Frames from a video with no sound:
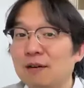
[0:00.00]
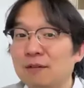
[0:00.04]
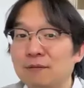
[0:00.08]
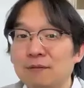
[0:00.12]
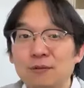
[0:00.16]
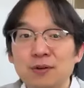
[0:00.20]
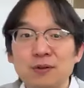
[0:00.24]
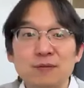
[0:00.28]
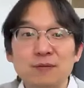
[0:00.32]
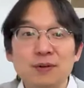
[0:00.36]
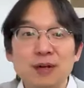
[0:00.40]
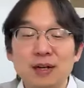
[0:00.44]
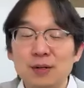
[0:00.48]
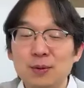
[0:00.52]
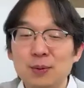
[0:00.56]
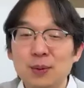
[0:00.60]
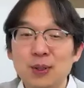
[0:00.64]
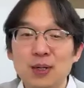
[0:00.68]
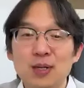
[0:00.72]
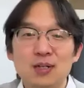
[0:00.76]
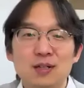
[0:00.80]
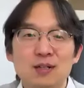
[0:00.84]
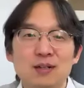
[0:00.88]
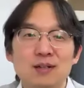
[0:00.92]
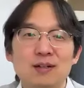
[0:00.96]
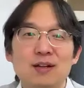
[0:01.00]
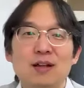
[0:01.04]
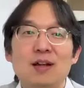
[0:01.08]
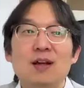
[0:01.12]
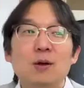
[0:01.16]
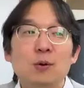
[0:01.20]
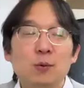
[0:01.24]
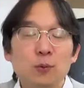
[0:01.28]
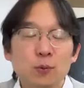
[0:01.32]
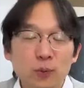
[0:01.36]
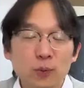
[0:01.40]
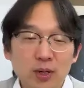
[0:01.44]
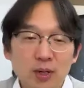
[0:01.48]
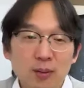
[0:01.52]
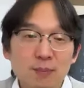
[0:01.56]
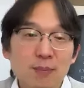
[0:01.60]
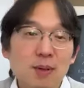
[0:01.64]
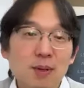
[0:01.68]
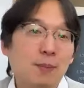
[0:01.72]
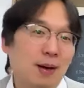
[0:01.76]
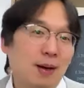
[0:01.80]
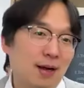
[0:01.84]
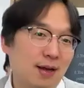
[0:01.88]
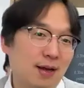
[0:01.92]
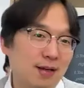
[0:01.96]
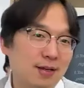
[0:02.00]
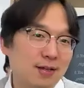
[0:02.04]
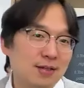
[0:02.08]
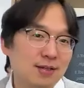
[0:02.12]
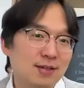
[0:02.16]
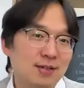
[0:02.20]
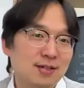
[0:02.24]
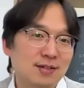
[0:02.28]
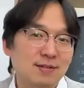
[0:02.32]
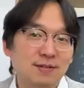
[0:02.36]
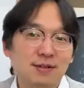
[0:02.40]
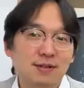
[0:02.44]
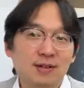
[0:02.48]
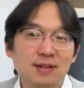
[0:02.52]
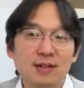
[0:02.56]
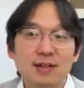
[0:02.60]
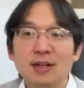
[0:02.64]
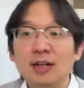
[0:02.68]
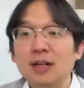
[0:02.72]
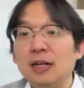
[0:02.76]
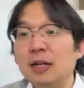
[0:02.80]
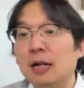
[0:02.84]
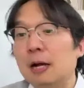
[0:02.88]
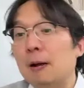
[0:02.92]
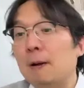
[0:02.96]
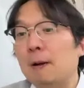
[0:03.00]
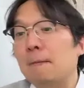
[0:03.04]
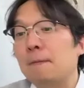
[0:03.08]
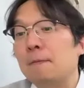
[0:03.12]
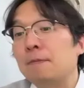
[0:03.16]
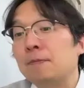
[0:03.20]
Every valuation will be biased, right?